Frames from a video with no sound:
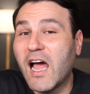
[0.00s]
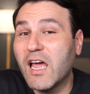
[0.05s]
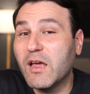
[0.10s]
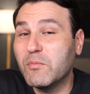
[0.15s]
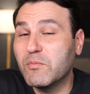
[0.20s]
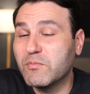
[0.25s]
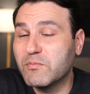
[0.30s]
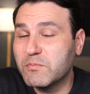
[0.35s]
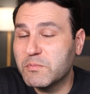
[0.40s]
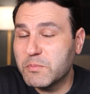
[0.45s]

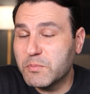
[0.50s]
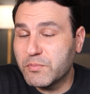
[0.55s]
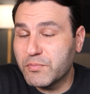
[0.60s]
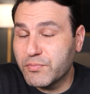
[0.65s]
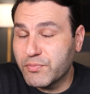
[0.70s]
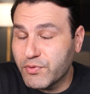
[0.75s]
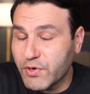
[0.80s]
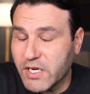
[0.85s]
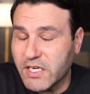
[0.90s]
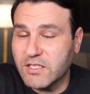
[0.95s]
I am
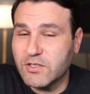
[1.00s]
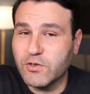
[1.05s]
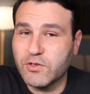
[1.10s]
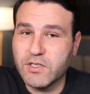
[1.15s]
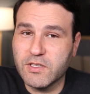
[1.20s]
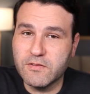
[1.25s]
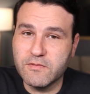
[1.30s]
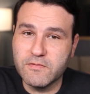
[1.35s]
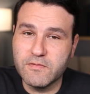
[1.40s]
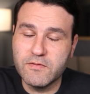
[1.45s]
pretty
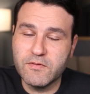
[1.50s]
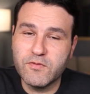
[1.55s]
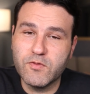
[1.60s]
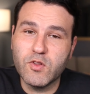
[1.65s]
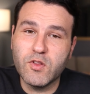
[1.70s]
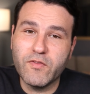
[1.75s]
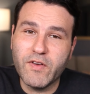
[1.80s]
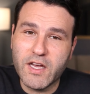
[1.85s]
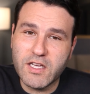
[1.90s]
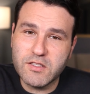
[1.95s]
certain
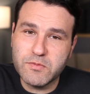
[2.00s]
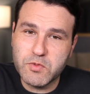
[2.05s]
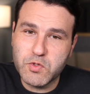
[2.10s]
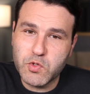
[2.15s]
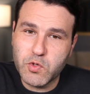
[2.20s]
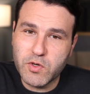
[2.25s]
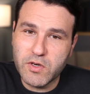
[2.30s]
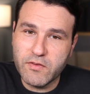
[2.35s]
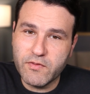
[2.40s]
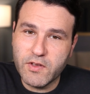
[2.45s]
for the vast
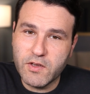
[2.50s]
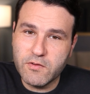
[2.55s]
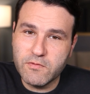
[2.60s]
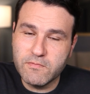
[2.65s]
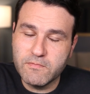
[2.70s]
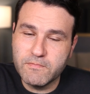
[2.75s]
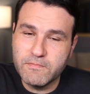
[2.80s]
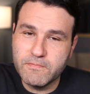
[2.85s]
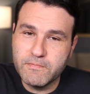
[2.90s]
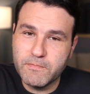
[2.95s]
majority of
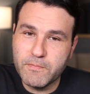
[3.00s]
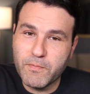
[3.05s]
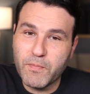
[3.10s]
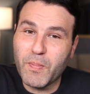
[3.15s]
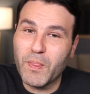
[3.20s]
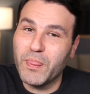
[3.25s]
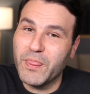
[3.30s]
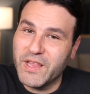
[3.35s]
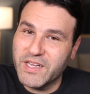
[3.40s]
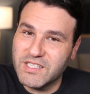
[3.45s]
you,
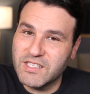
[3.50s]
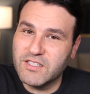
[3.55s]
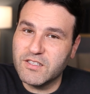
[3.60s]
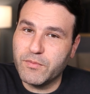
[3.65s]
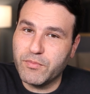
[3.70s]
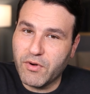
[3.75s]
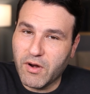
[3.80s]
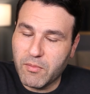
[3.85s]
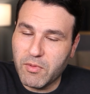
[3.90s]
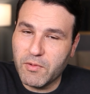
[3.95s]
this
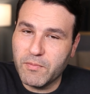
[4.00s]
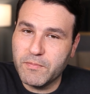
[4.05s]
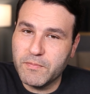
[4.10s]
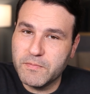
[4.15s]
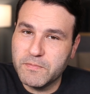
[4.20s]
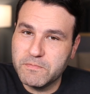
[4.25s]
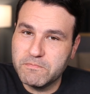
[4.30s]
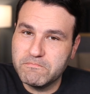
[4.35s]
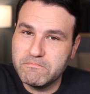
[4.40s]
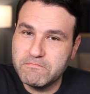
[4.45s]
is a problem.
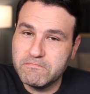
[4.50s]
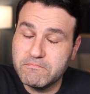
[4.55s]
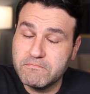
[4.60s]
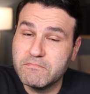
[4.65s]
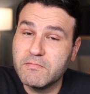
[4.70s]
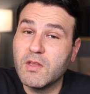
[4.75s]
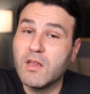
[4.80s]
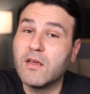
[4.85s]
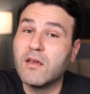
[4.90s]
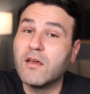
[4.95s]

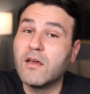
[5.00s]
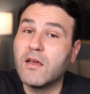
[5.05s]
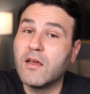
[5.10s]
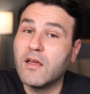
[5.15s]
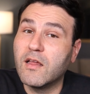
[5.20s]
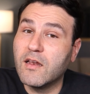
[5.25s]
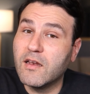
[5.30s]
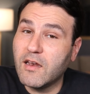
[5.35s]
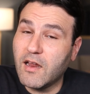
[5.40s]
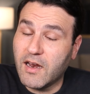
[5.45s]

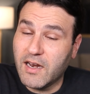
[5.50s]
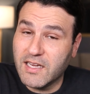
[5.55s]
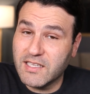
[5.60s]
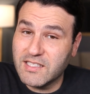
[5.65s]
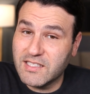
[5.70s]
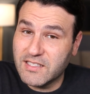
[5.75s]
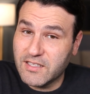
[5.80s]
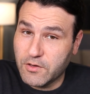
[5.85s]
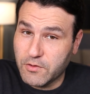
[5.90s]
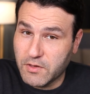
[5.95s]
Not
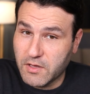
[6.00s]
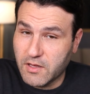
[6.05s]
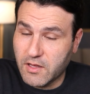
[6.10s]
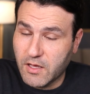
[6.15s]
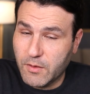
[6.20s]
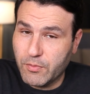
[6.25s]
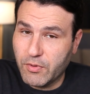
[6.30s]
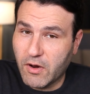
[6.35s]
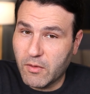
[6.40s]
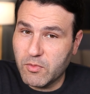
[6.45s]
necessarily
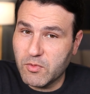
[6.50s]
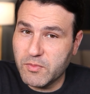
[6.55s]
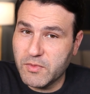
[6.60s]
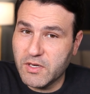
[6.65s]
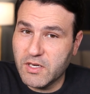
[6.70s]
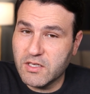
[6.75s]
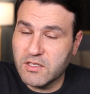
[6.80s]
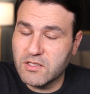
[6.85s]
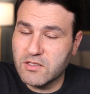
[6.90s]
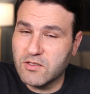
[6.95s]
the
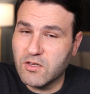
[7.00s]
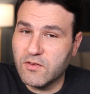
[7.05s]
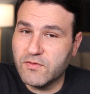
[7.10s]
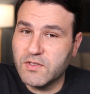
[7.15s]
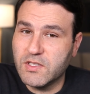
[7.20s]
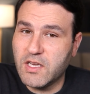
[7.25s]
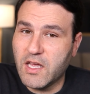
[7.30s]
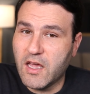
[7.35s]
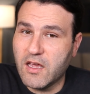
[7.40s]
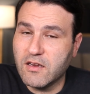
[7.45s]
problem you need to
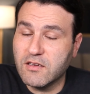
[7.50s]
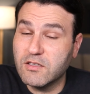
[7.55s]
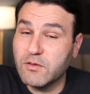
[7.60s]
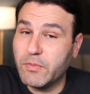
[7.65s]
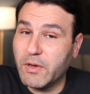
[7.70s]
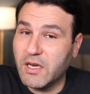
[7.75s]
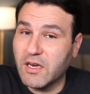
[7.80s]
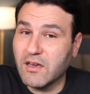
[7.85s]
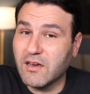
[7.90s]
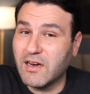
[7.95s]
solve today,
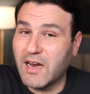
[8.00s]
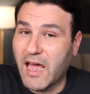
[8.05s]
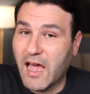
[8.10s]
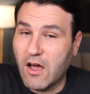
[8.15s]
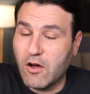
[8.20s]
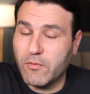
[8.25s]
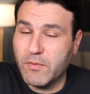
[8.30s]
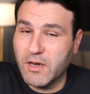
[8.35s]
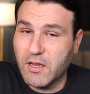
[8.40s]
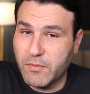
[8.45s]
depending on
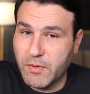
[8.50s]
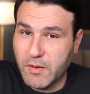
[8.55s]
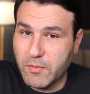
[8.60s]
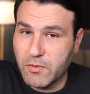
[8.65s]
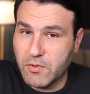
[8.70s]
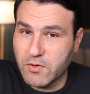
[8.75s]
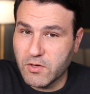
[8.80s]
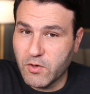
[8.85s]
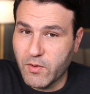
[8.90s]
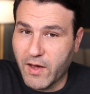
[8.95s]
how many
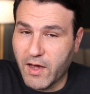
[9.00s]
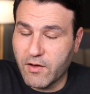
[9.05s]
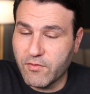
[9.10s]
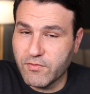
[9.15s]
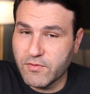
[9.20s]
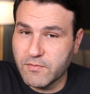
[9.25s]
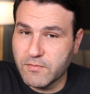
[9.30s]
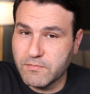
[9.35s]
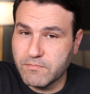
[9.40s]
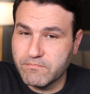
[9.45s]
people you
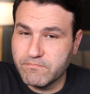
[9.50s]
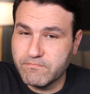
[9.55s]
have.